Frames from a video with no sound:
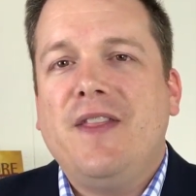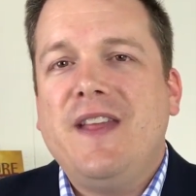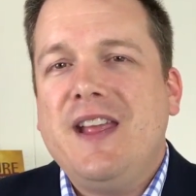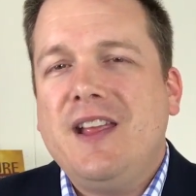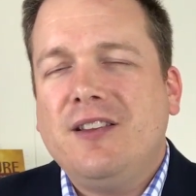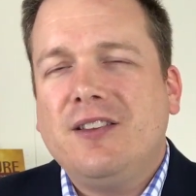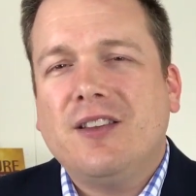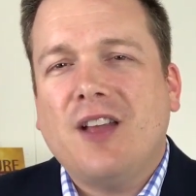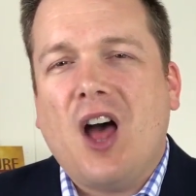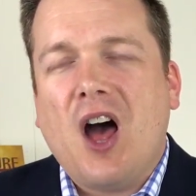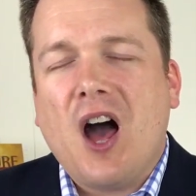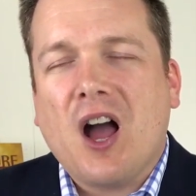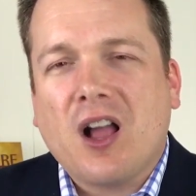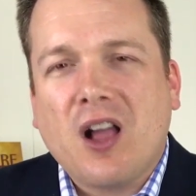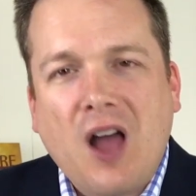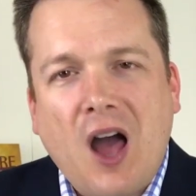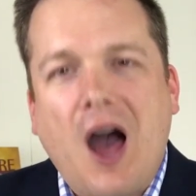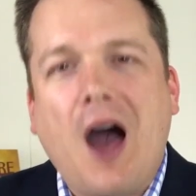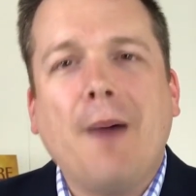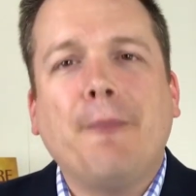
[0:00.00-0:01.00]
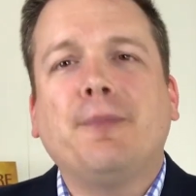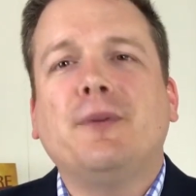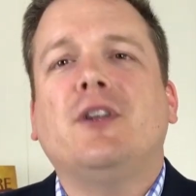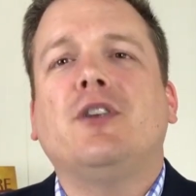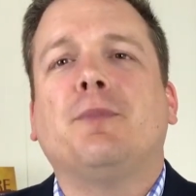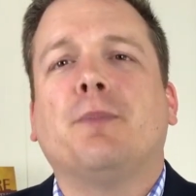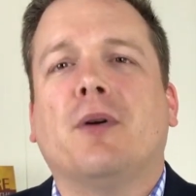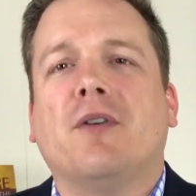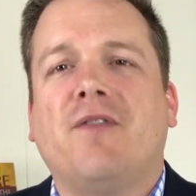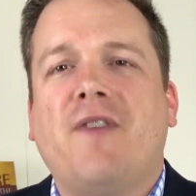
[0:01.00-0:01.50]
these
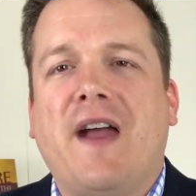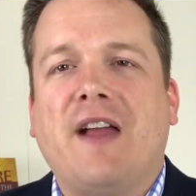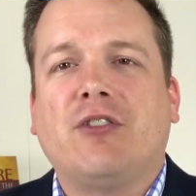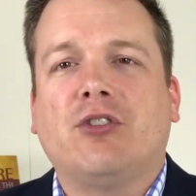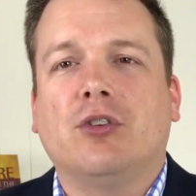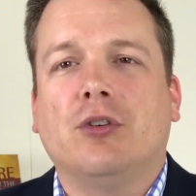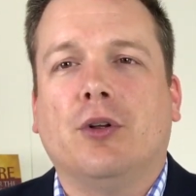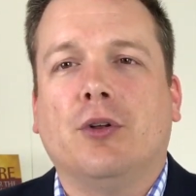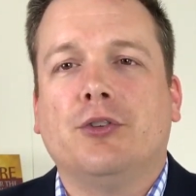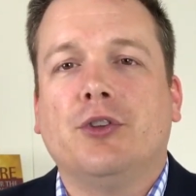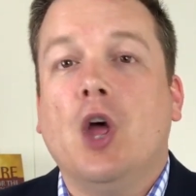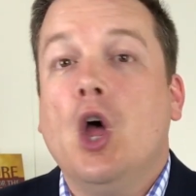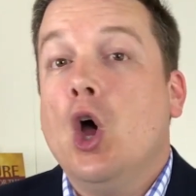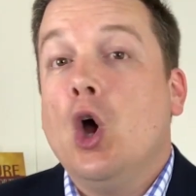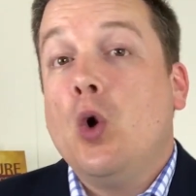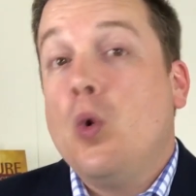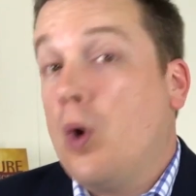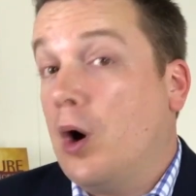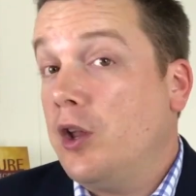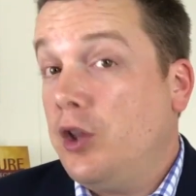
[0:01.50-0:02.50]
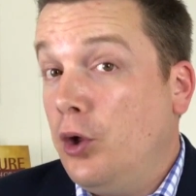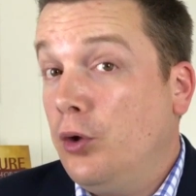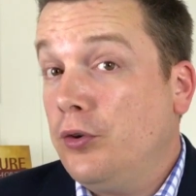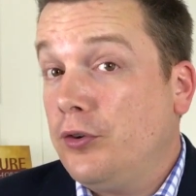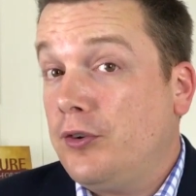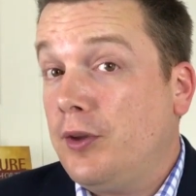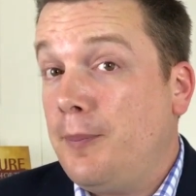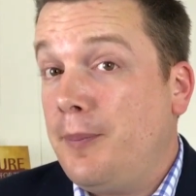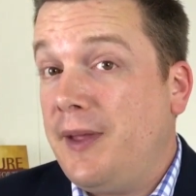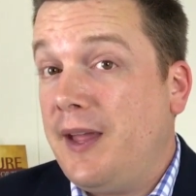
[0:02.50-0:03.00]
accomplished professionals who are
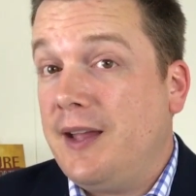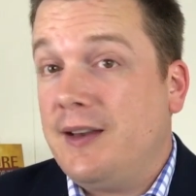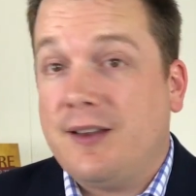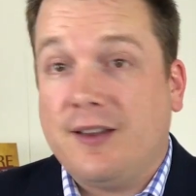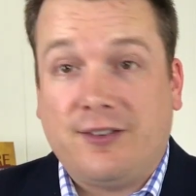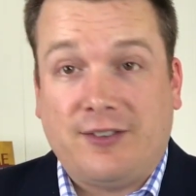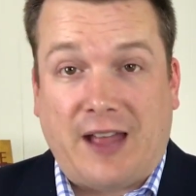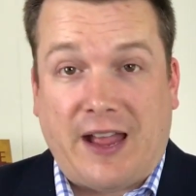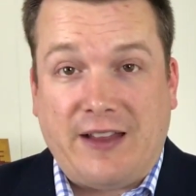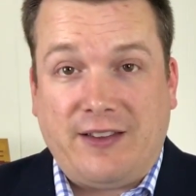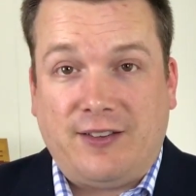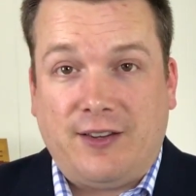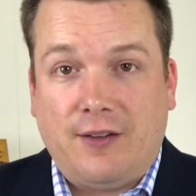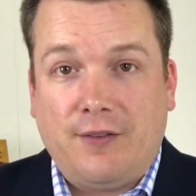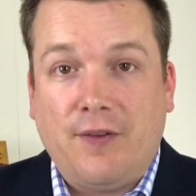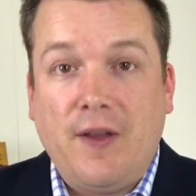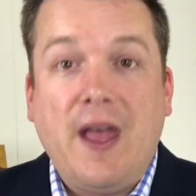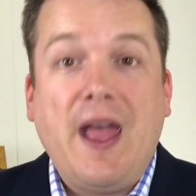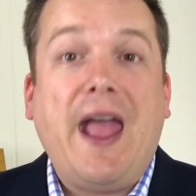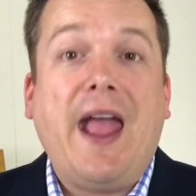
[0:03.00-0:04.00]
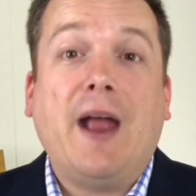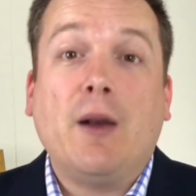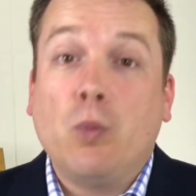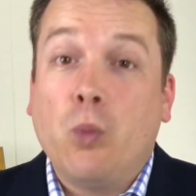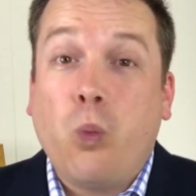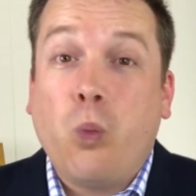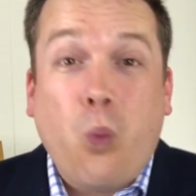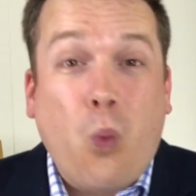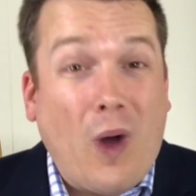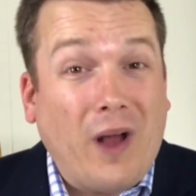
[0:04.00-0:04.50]
used to being decisive
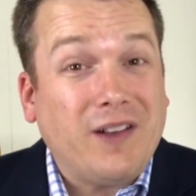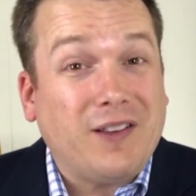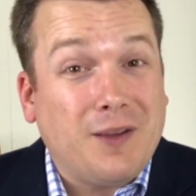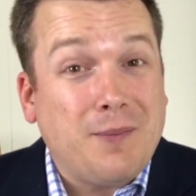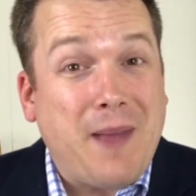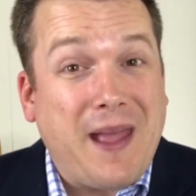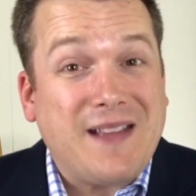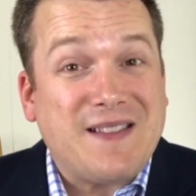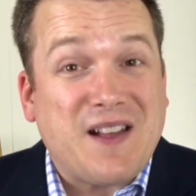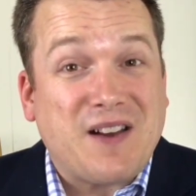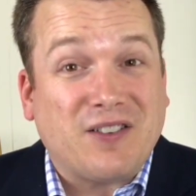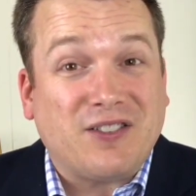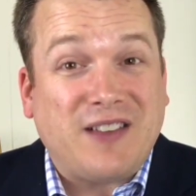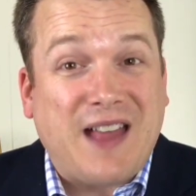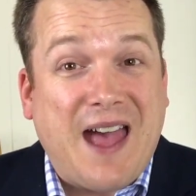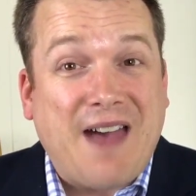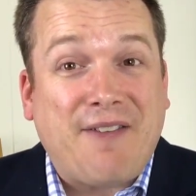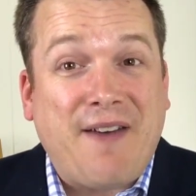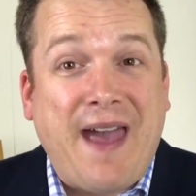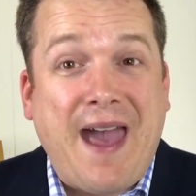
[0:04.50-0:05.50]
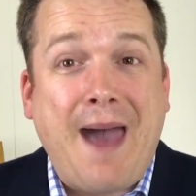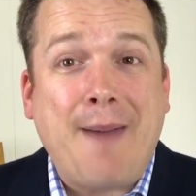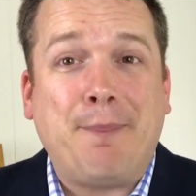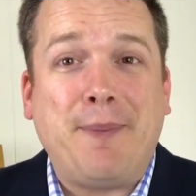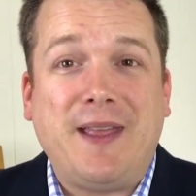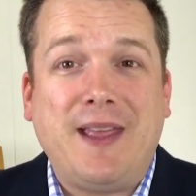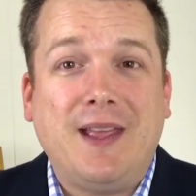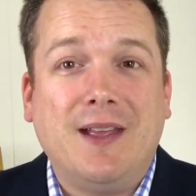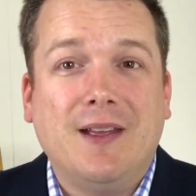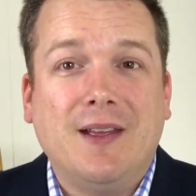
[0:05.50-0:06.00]
and want to make their staff
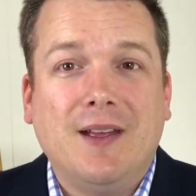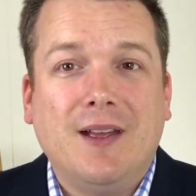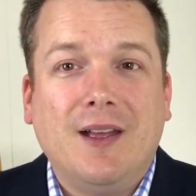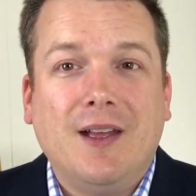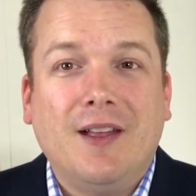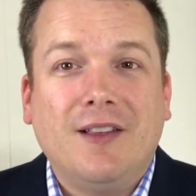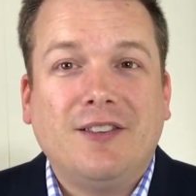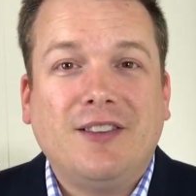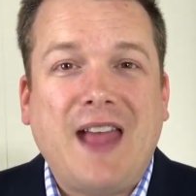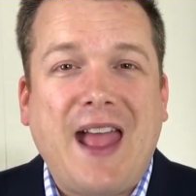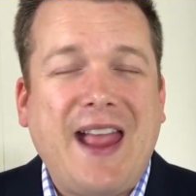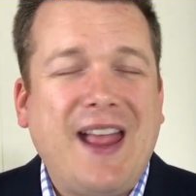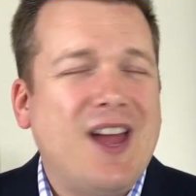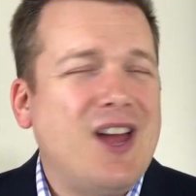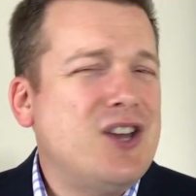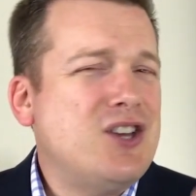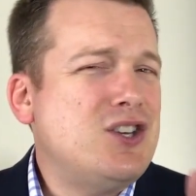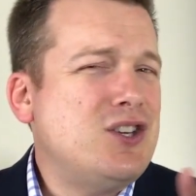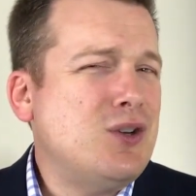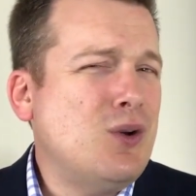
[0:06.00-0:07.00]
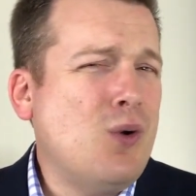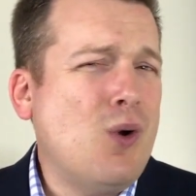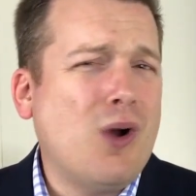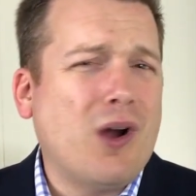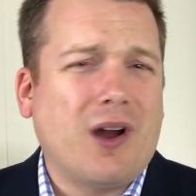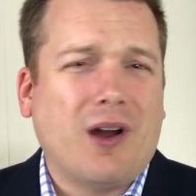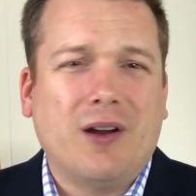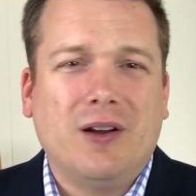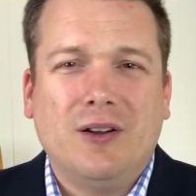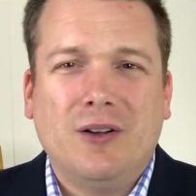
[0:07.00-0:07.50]
happy say,
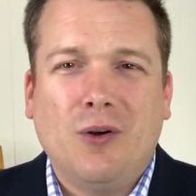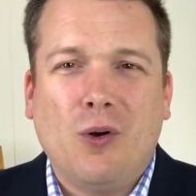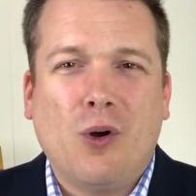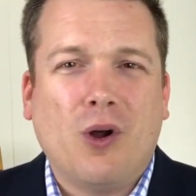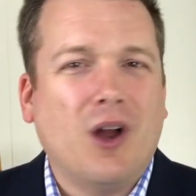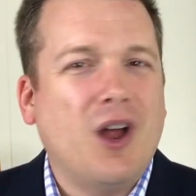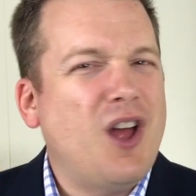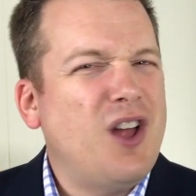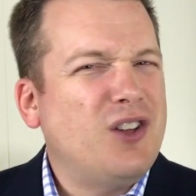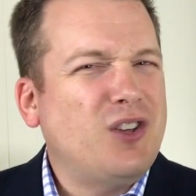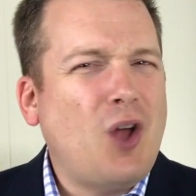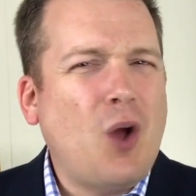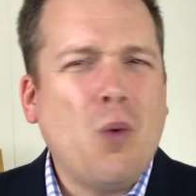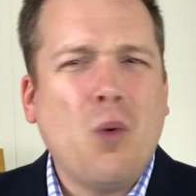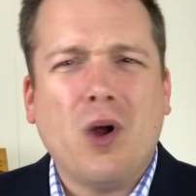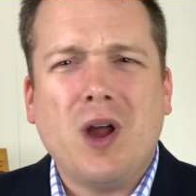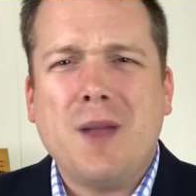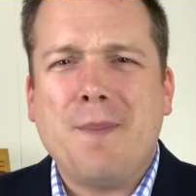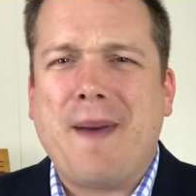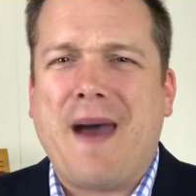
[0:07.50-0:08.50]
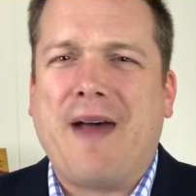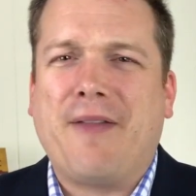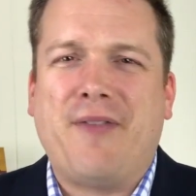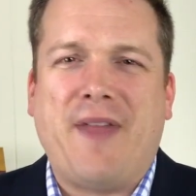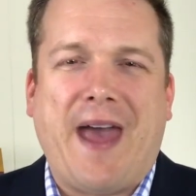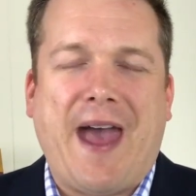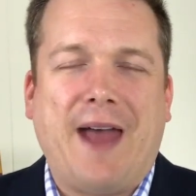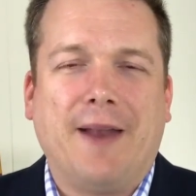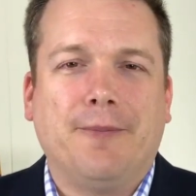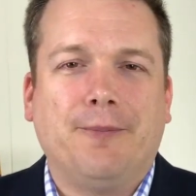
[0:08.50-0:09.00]
"Sure," or "Don't worry
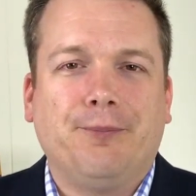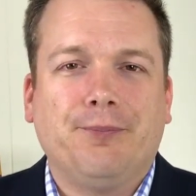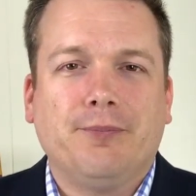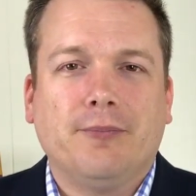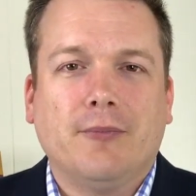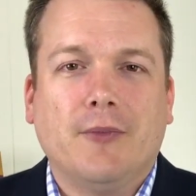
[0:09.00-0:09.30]
about that,"